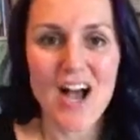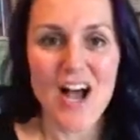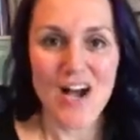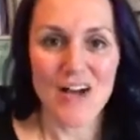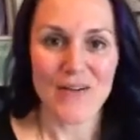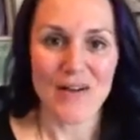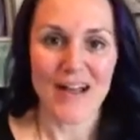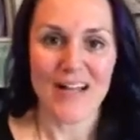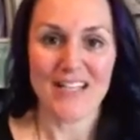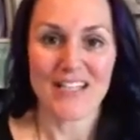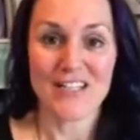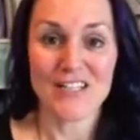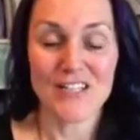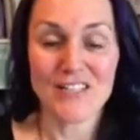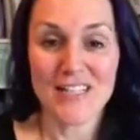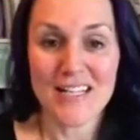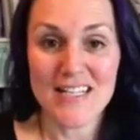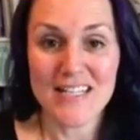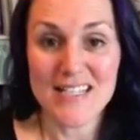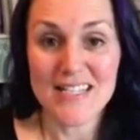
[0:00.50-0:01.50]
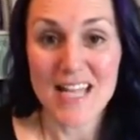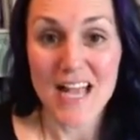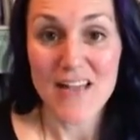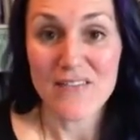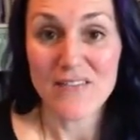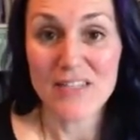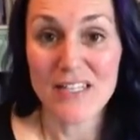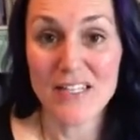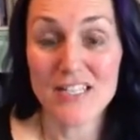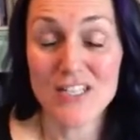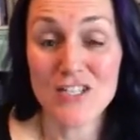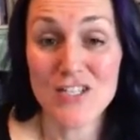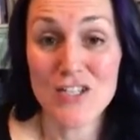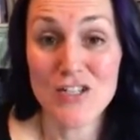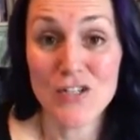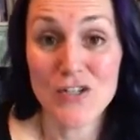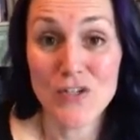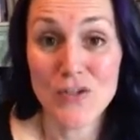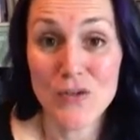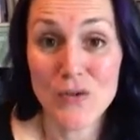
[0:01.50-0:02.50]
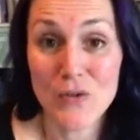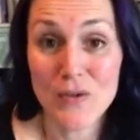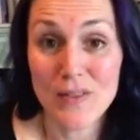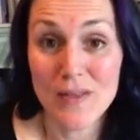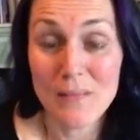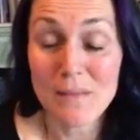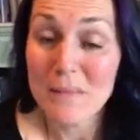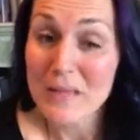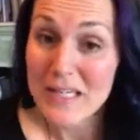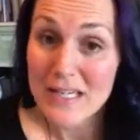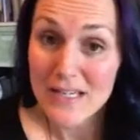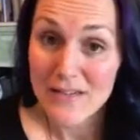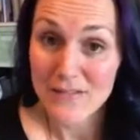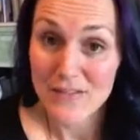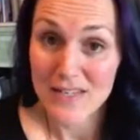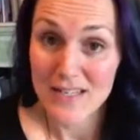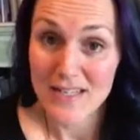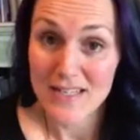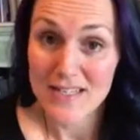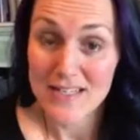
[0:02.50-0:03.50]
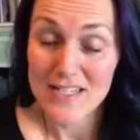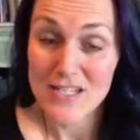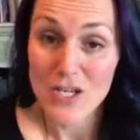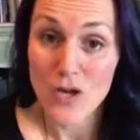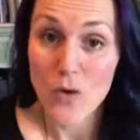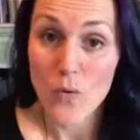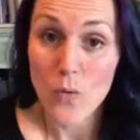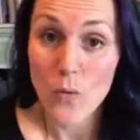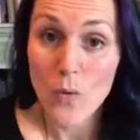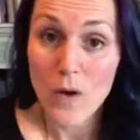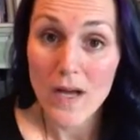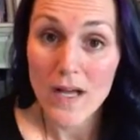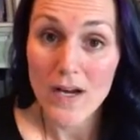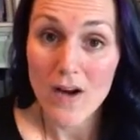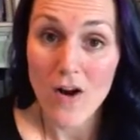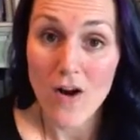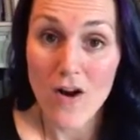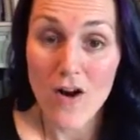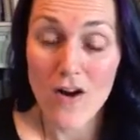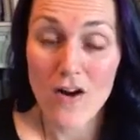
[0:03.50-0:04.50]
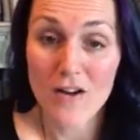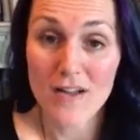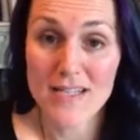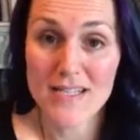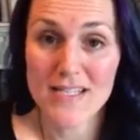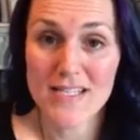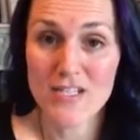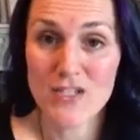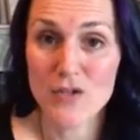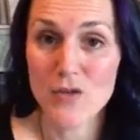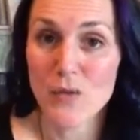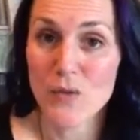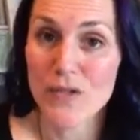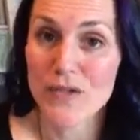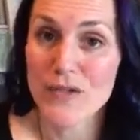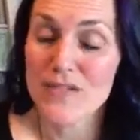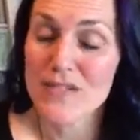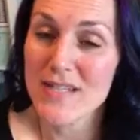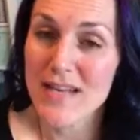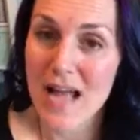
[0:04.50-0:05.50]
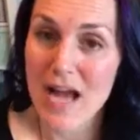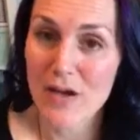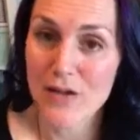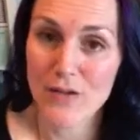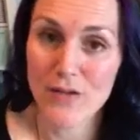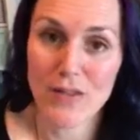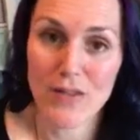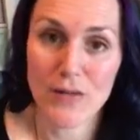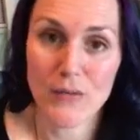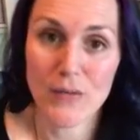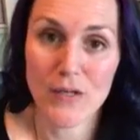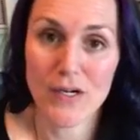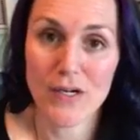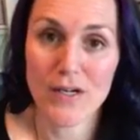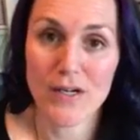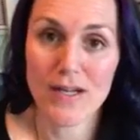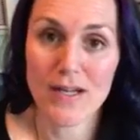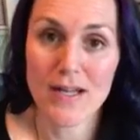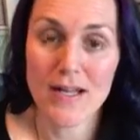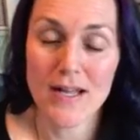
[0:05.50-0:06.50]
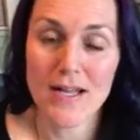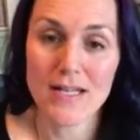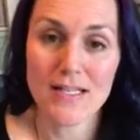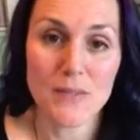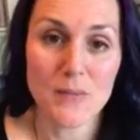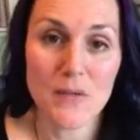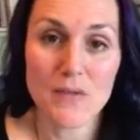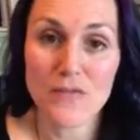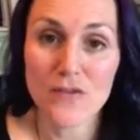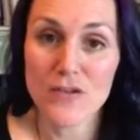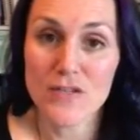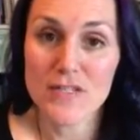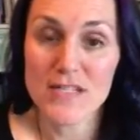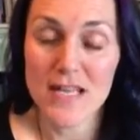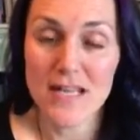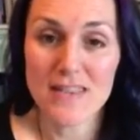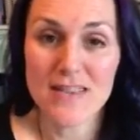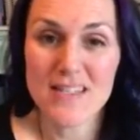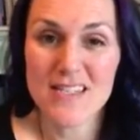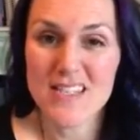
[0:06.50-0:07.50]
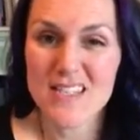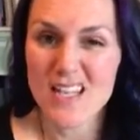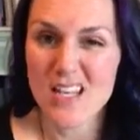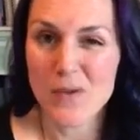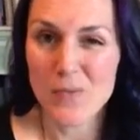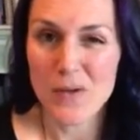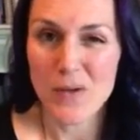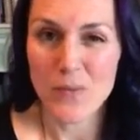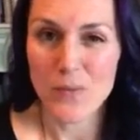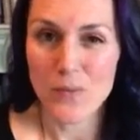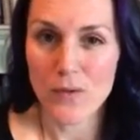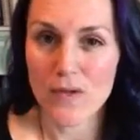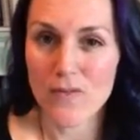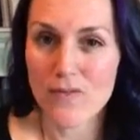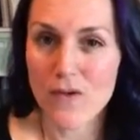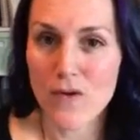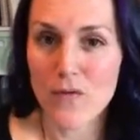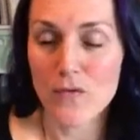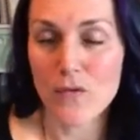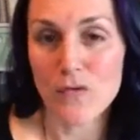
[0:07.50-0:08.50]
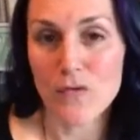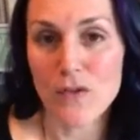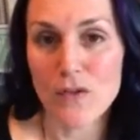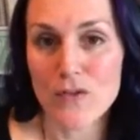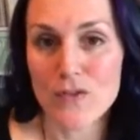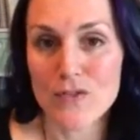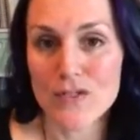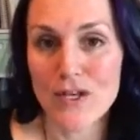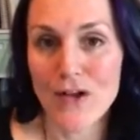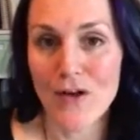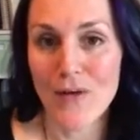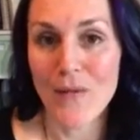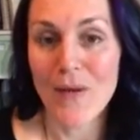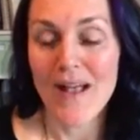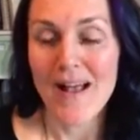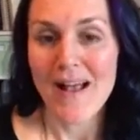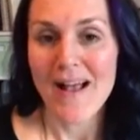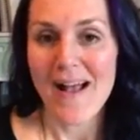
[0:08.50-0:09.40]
All right, so let's dive into the meat of this. So, what are essential oils and how do they work? Let me first say this is going to be a brief overview. So,